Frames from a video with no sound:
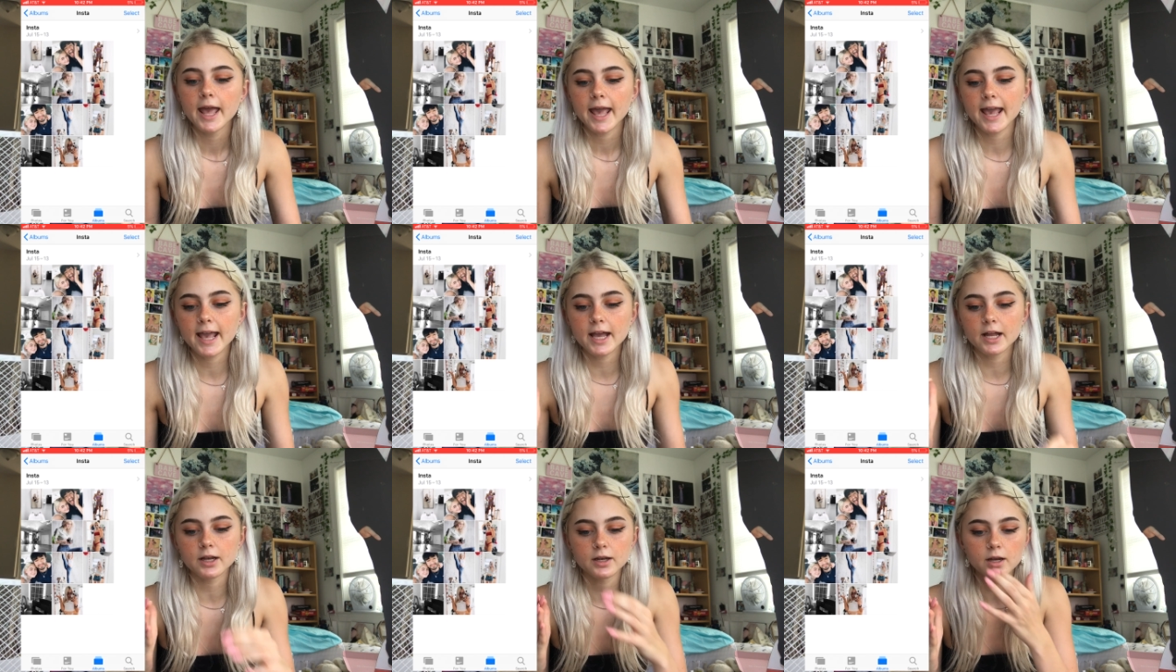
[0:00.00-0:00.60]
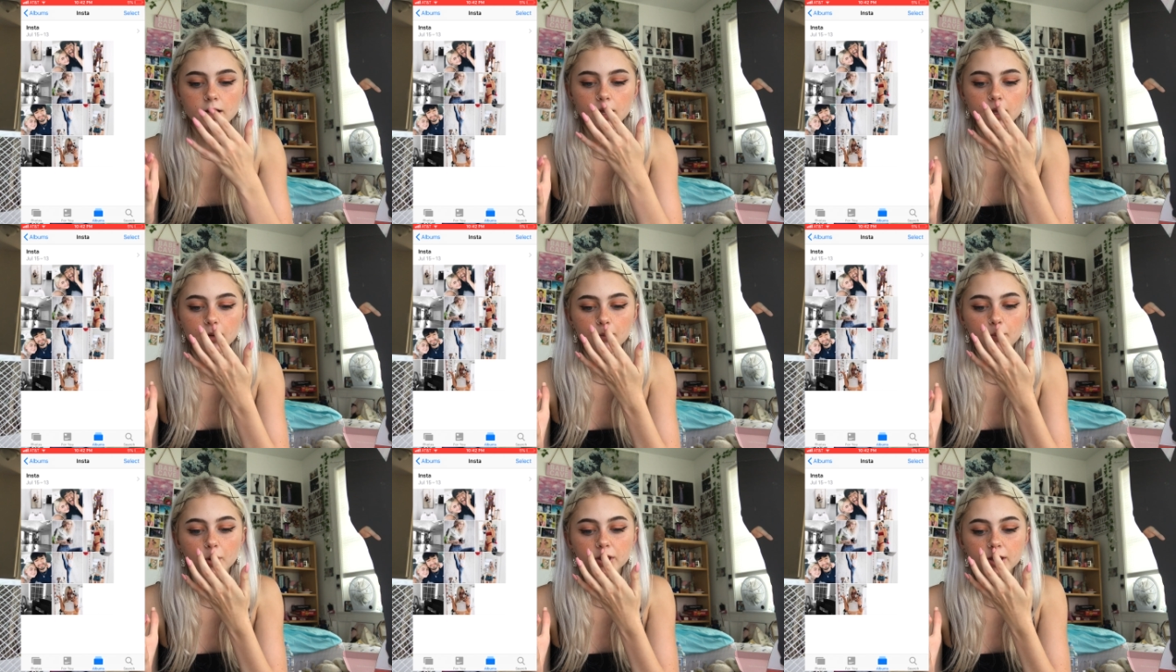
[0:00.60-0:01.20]
and
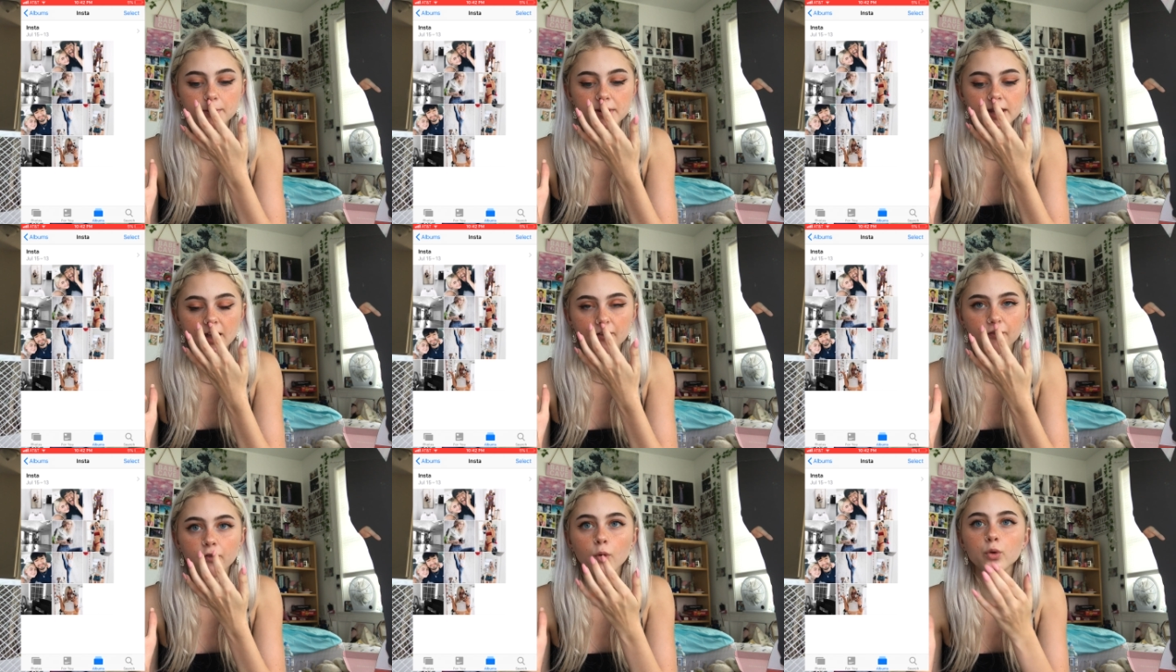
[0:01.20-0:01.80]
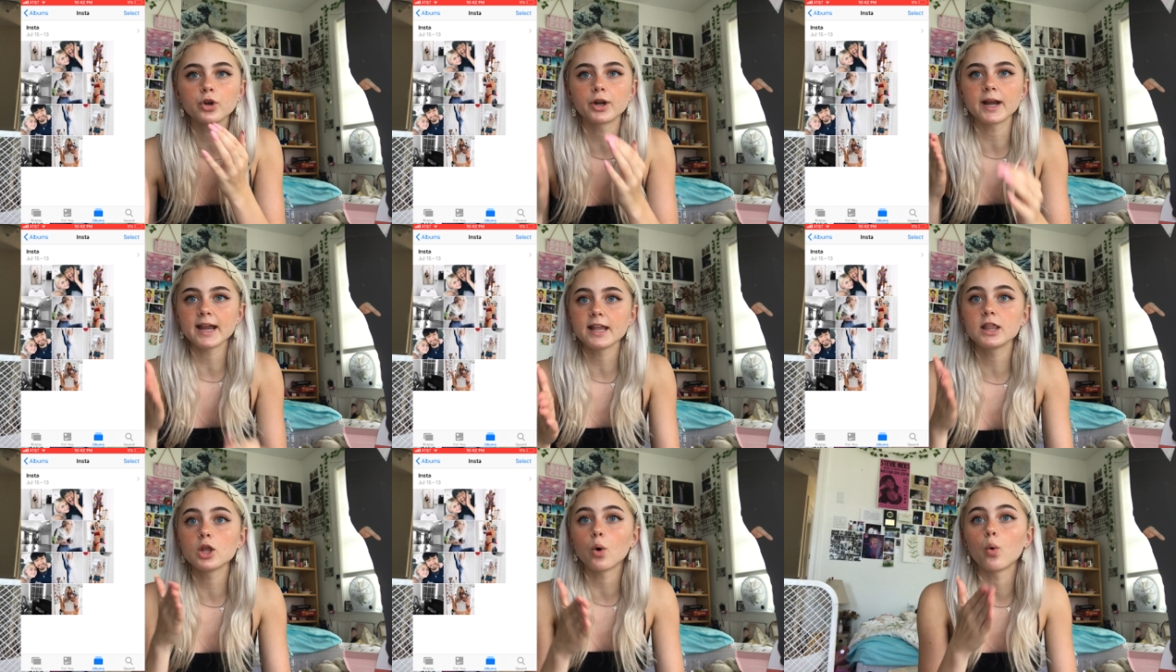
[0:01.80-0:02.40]
put them in that folder
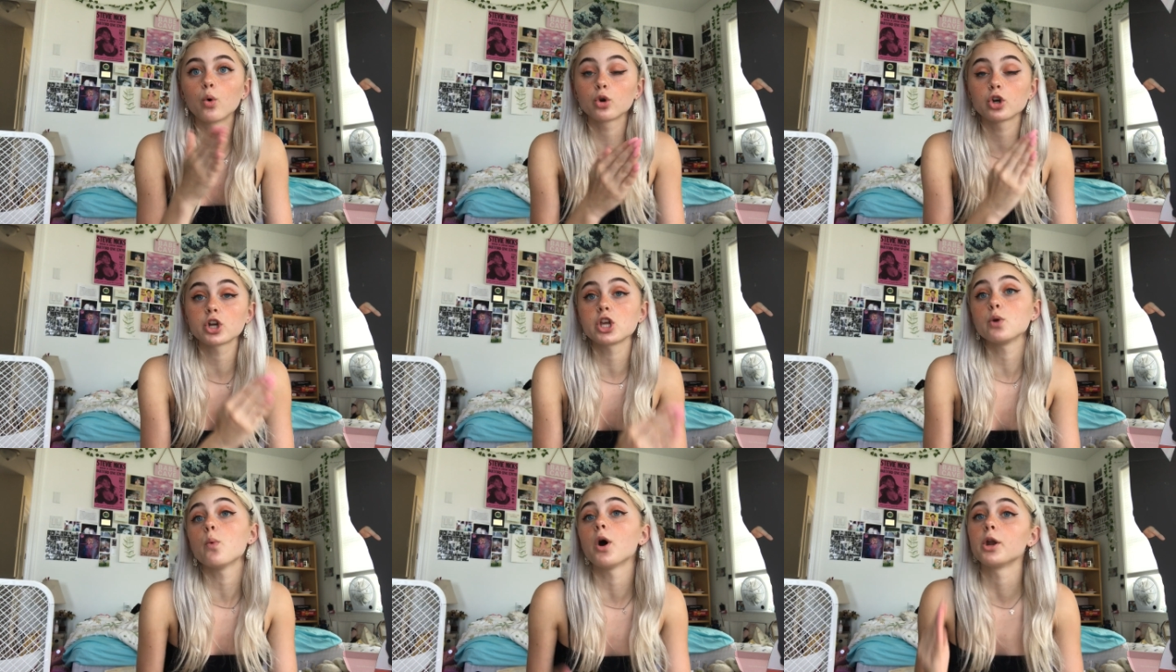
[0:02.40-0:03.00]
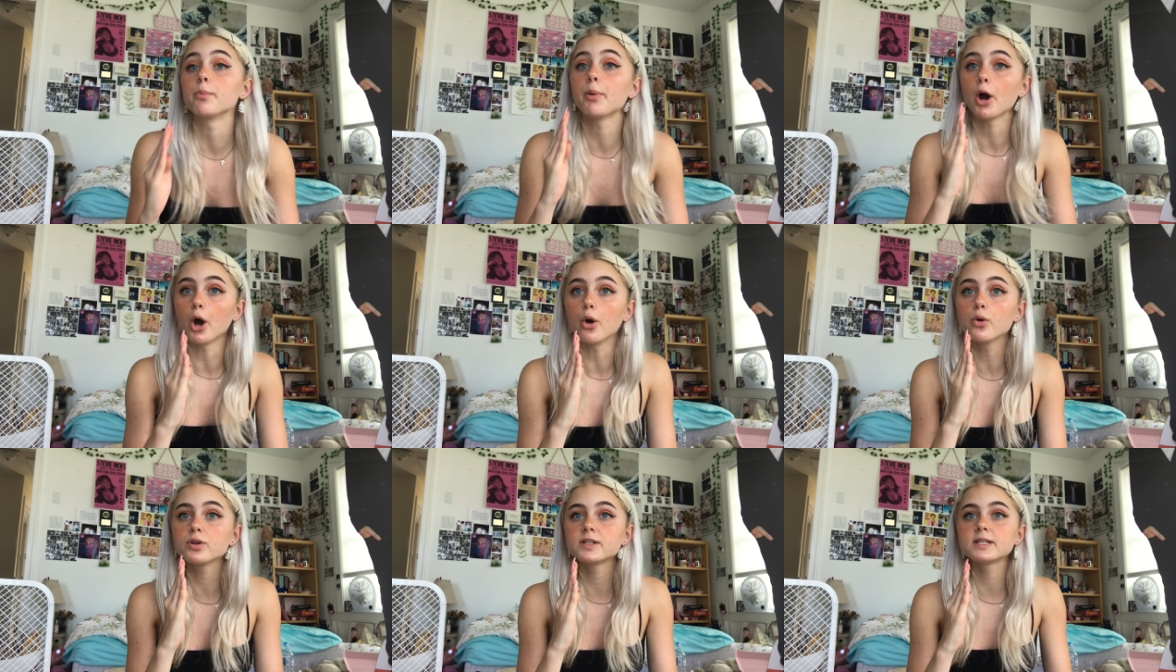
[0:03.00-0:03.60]
in the order you want to
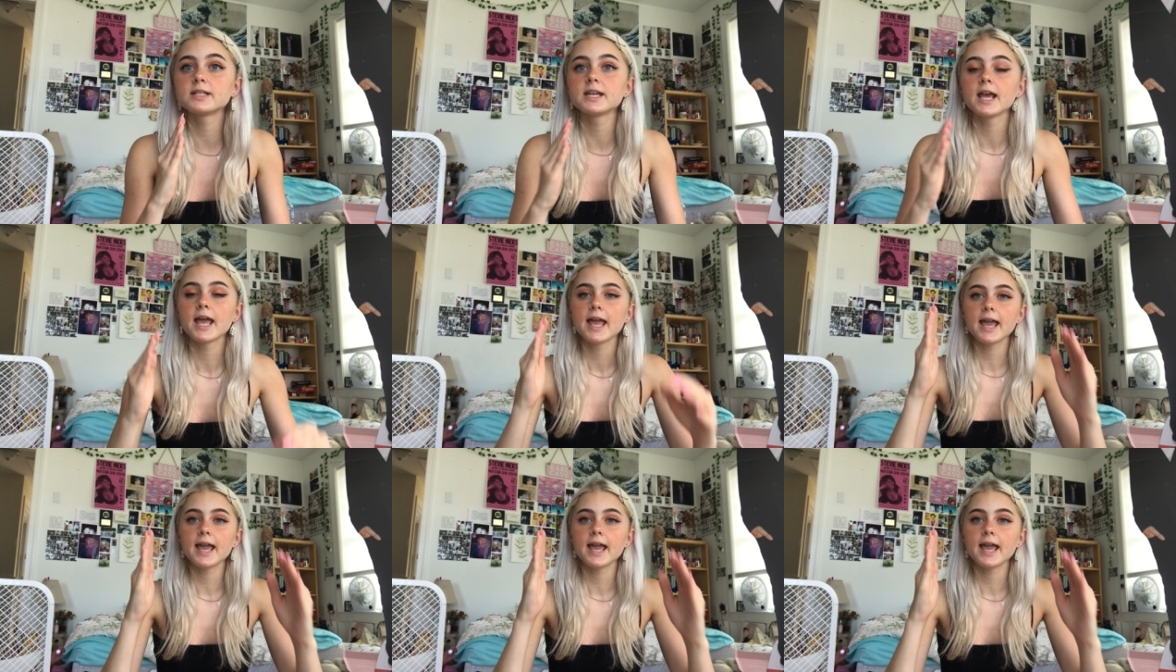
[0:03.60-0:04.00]
post.